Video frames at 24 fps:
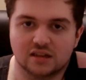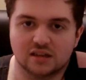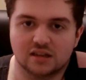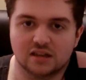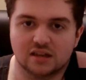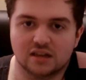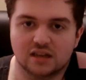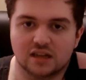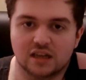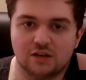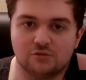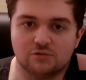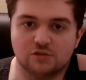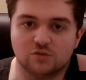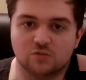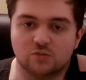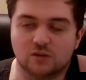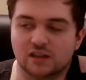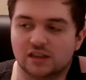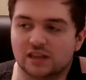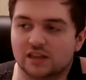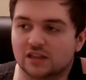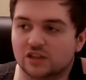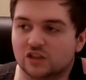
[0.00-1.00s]
he was
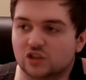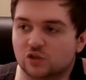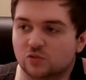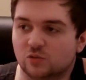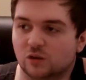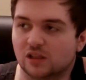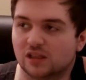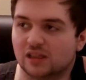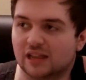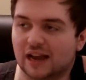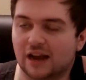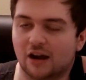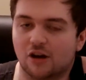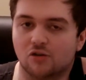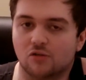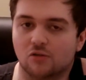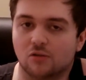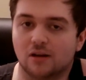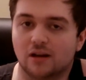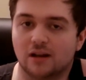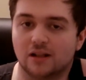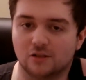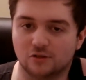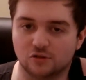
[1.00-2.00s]
willing to allow
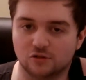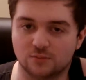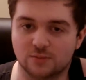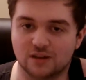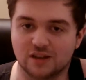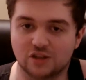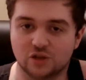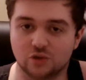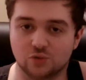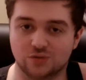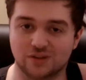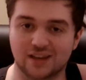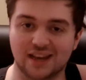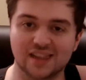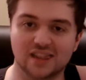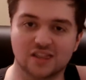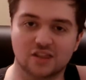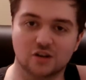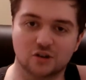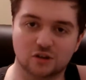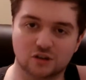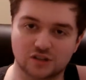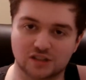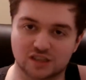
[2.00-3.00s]
Illumi to get the
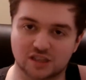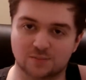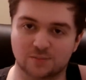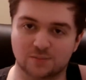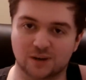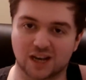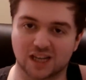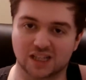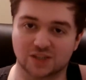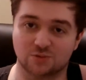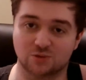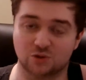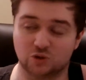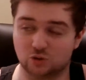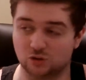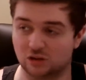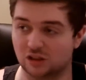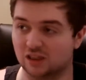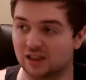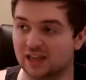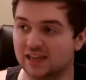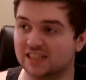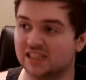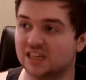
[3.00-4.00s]
Hunter's Pass, which would
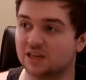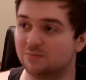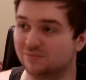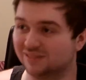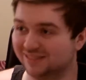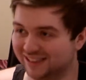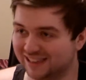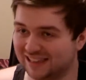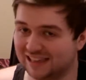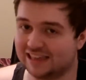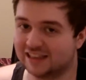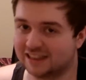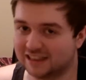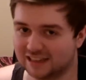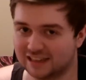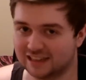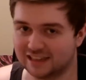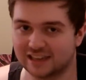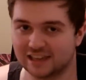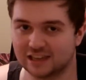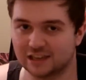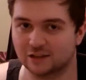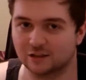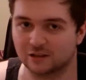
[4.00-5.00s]
let him legally
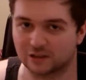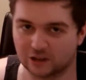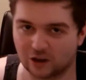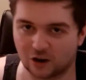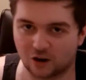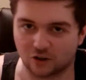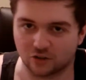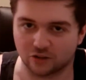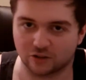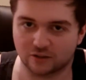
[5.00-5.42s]
kill Gon.